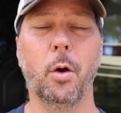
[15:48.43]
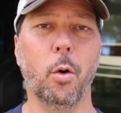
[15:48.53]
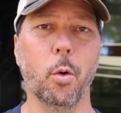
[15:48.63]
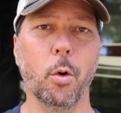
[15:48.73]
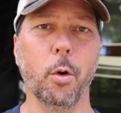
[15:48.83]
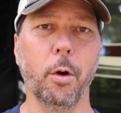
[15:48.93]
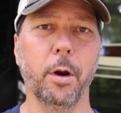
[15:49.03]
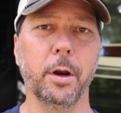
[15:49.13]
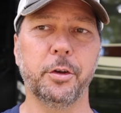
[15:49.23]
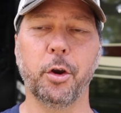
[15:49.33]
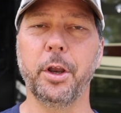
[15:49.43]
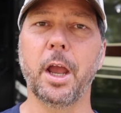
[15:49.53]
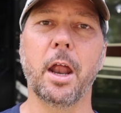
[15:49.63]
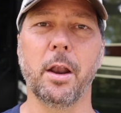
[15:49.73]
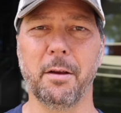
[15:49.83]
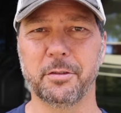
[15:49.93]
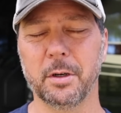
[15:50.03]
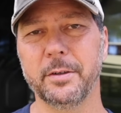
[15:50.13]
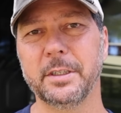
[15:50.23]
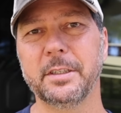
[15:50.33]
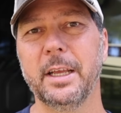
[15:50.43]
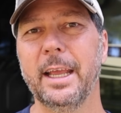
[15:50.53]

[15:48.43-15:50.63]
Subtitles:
or turning on and off service,